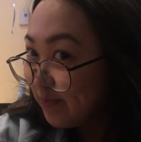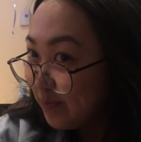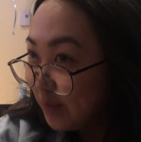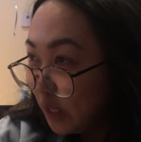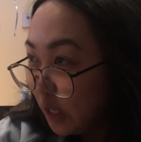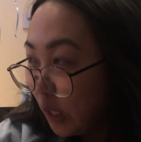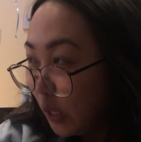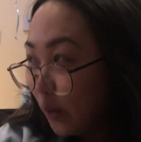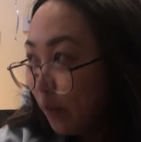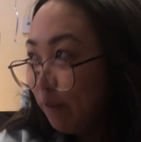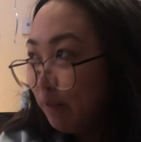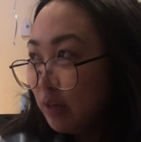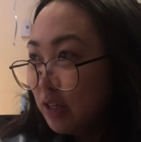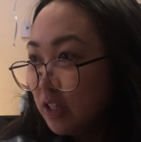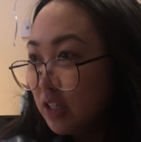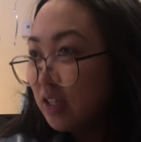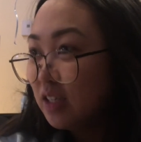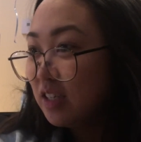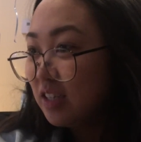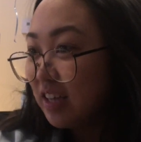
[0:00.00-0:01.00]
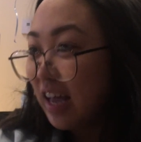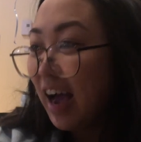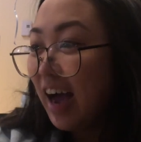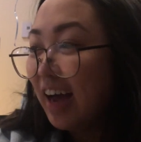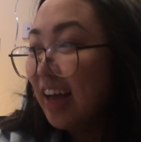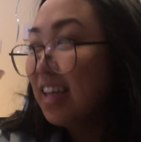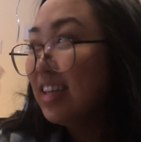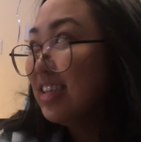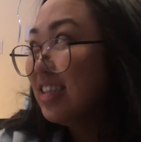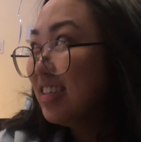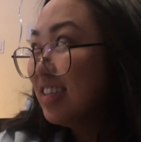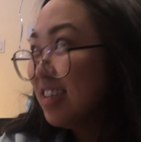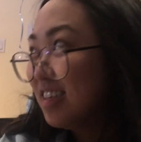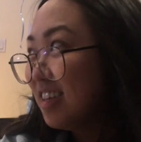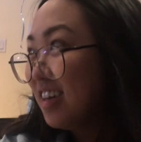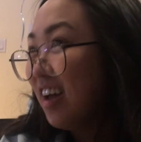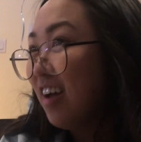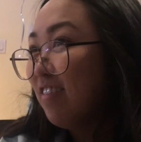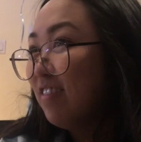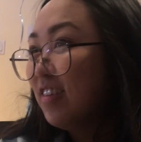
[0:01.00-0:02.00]
you know, it just adds
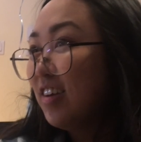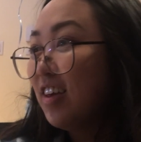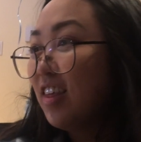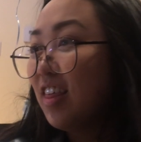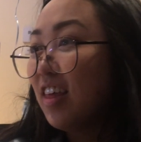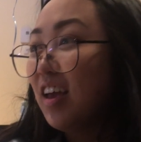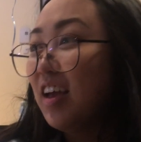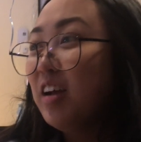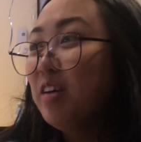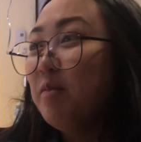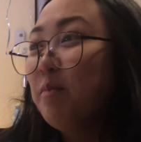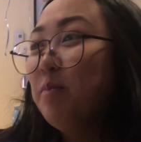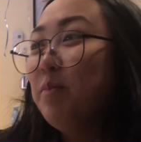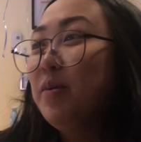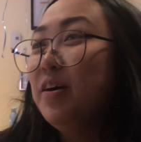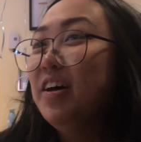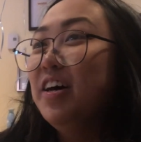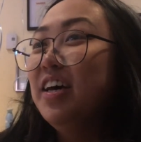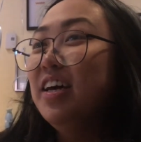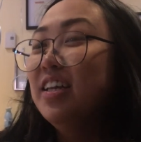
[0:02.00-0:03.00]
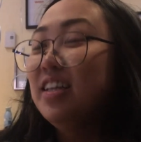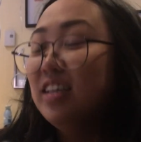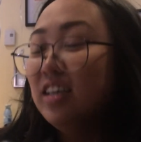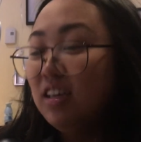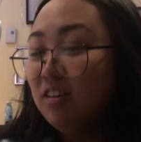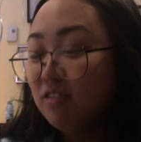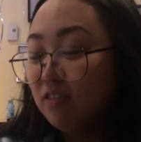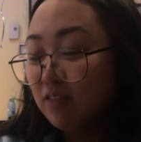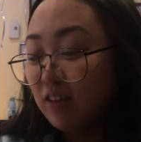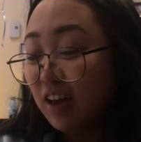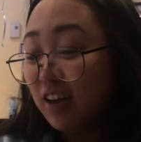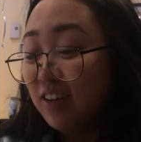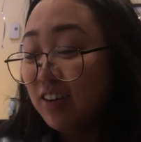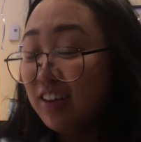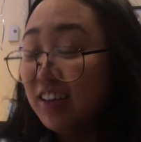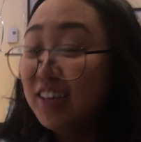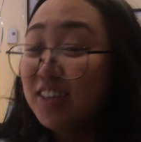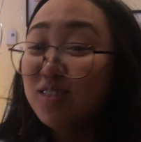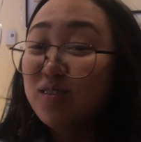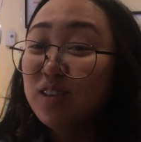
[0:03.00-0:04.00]
to everything. But he I,
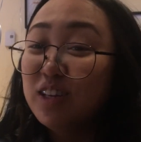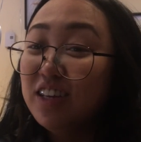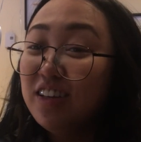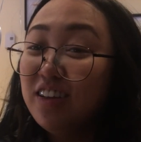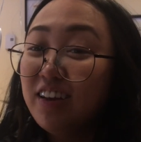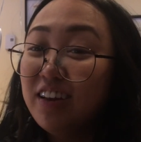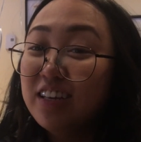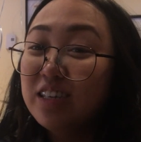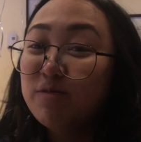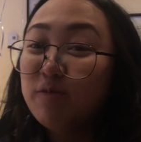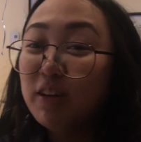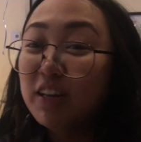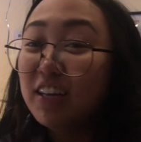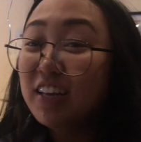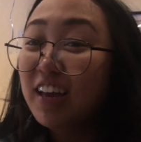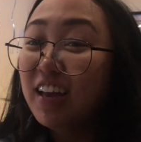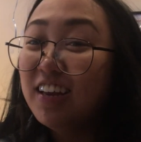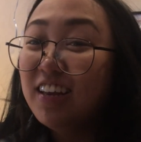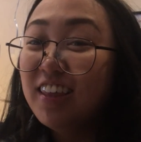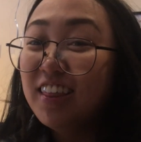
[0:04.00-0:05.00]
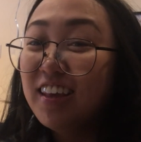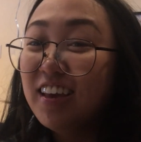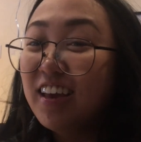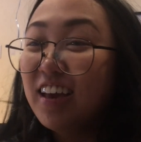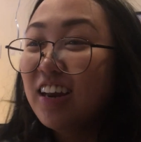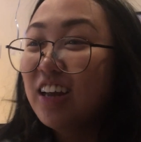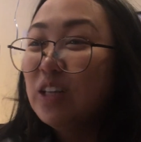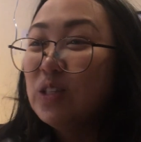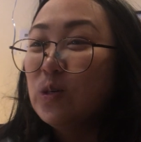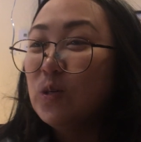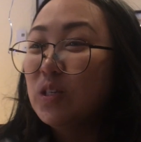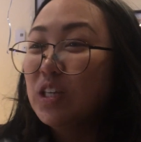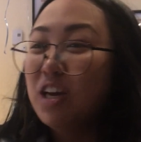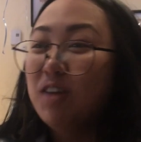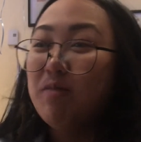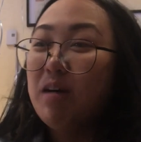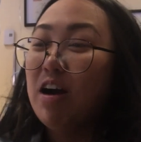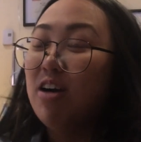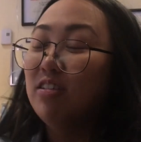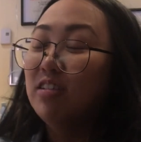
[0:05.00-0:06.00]
he's really not expecting anything, and I told
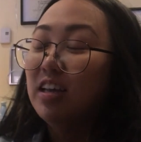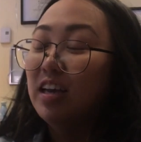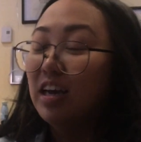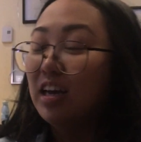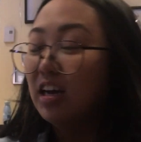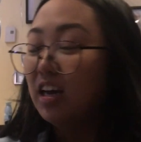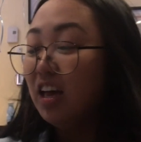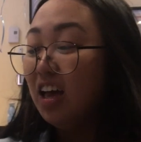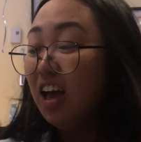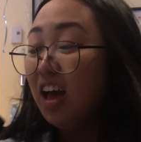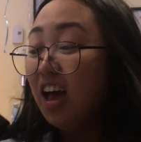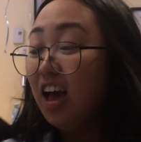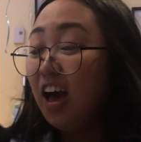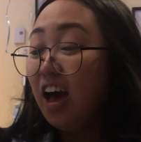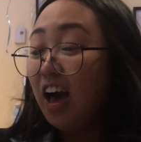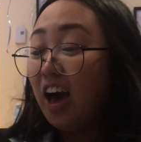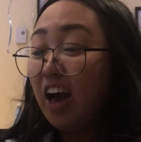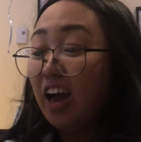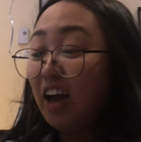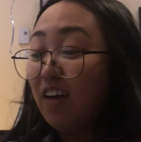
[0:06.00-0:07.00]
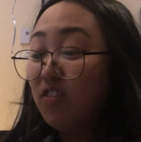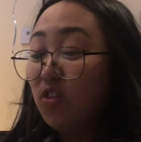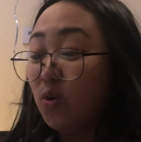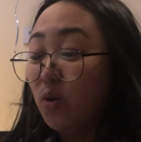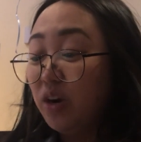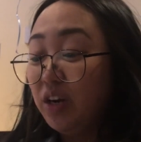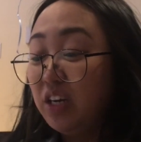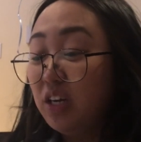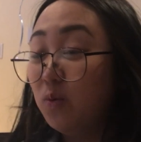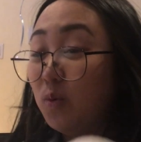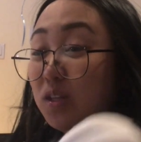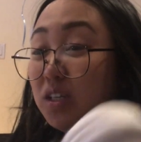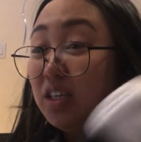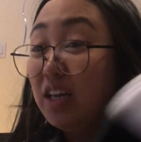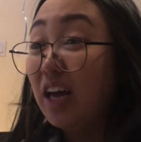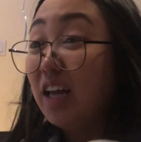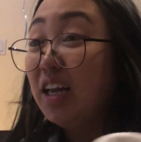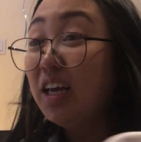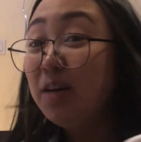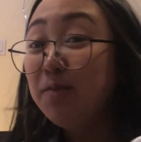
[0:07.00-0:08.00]
him how like I have no idea what to
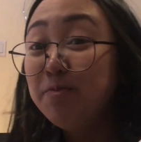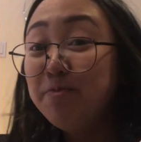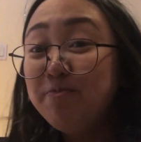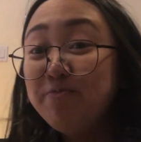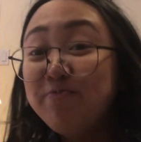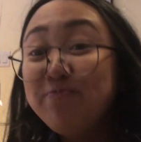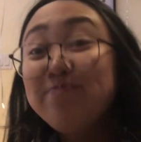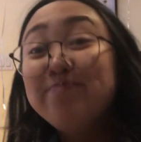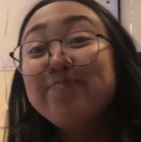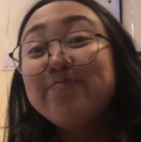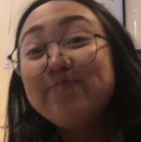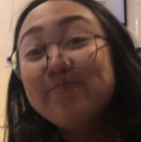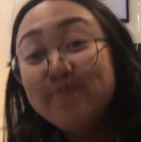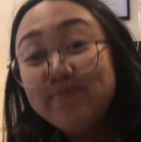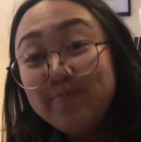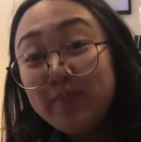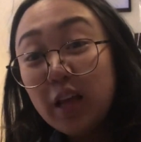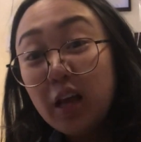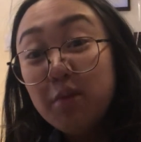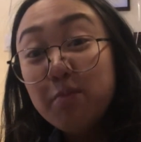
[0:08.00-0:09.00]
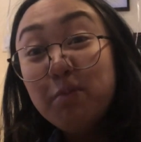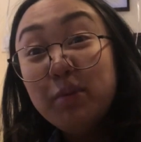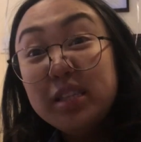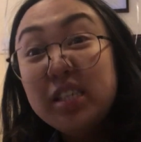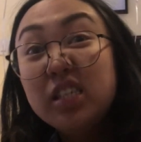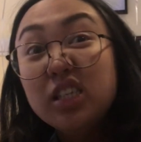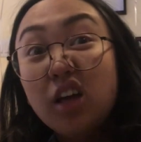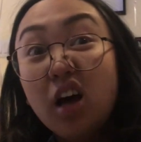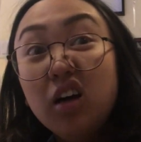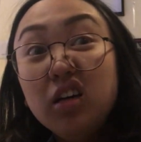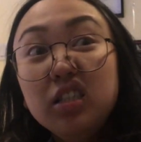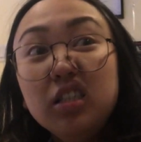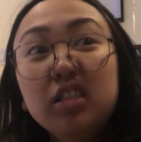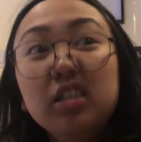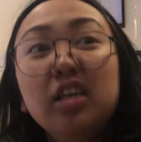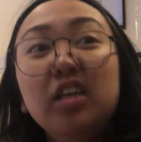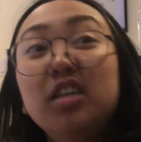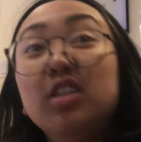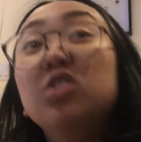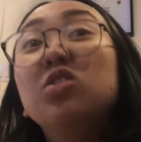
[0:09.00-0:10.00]
get him, but socks.
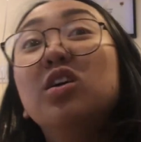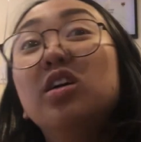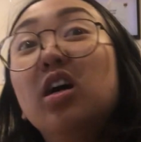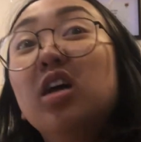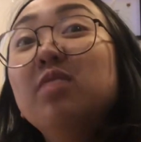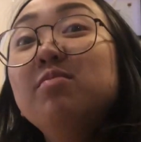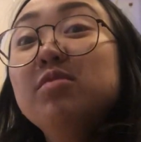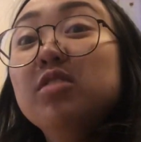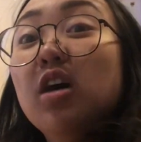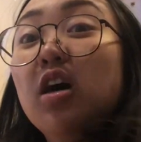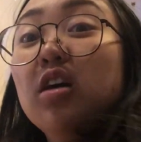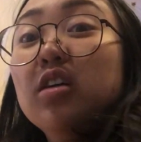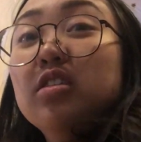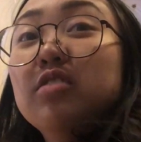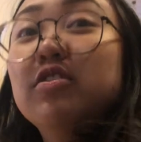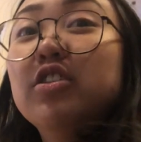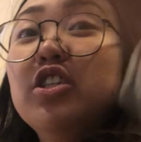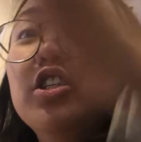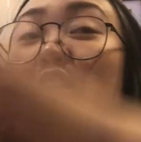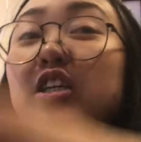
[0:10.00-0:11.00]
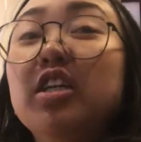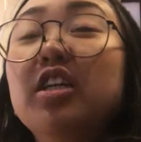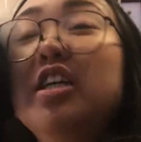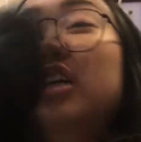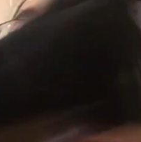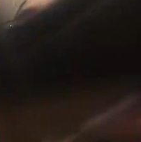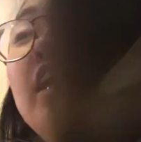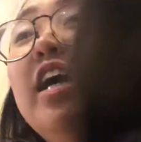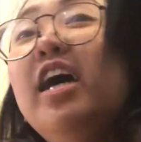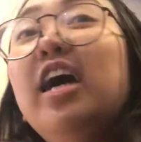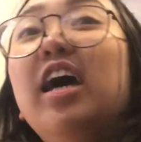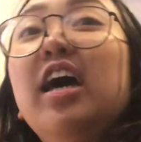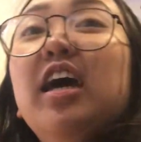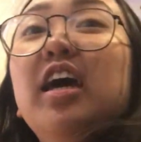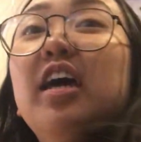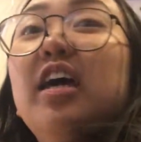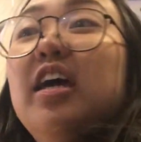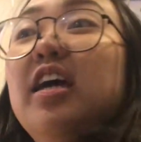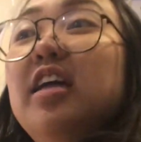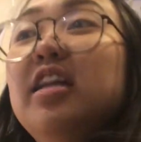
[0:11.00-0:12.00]
So I got him socks for sure,
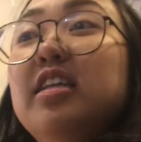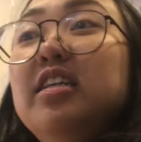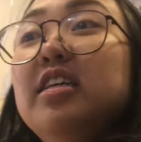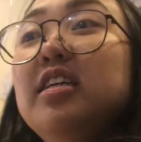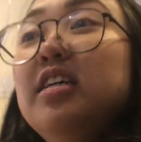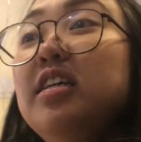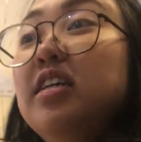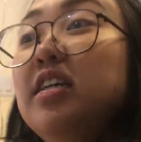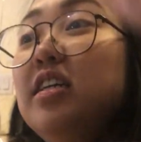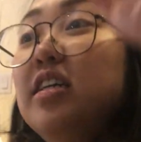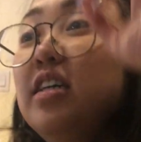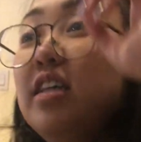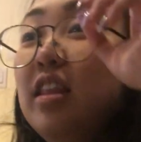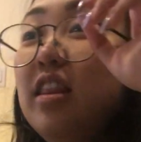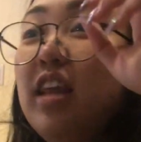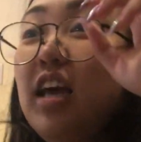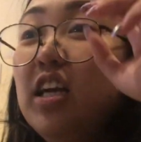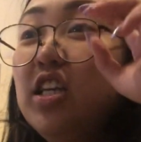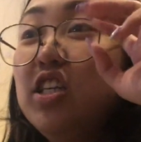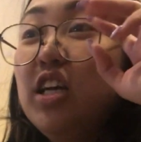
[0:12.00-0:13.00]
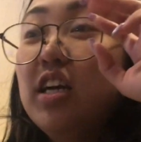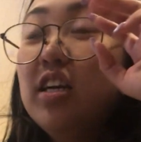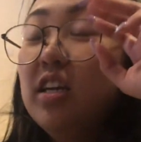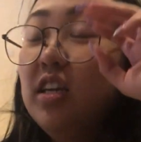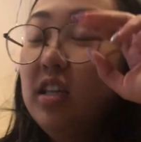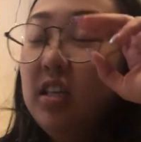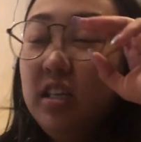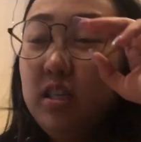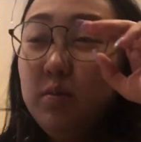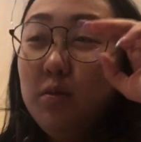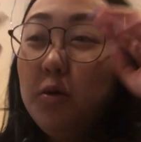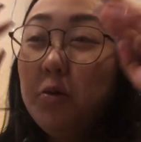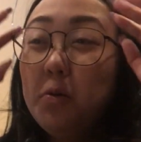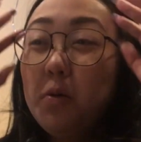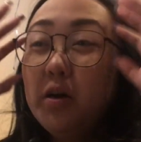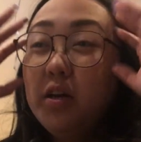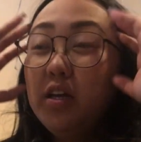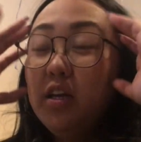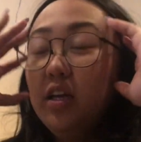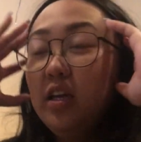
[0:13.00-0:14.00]
and that jacket. He's been
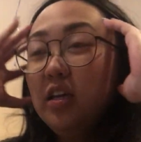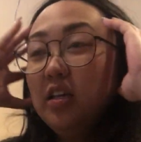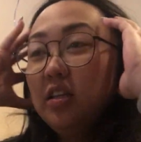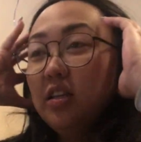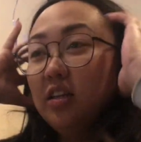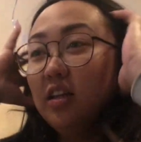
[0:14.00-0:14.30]
wanting it,